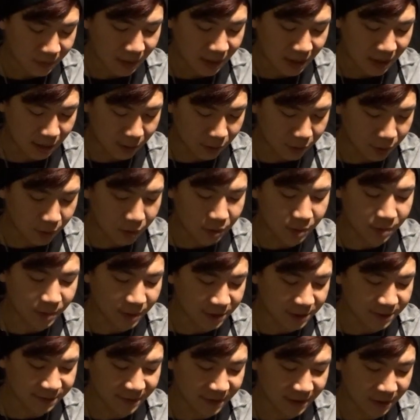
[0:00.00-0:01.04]
Although the
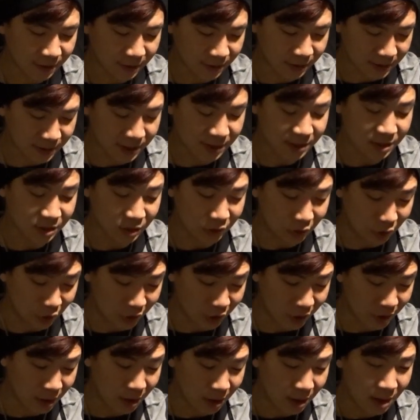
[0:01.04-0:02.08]
MOSFET on this is
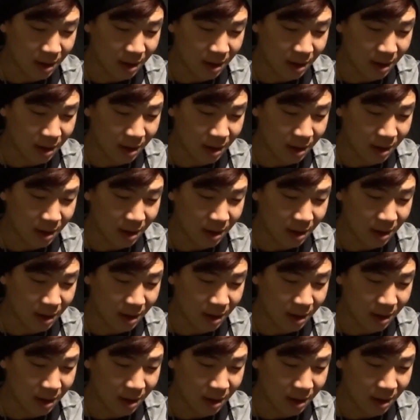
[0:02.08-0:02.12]
good,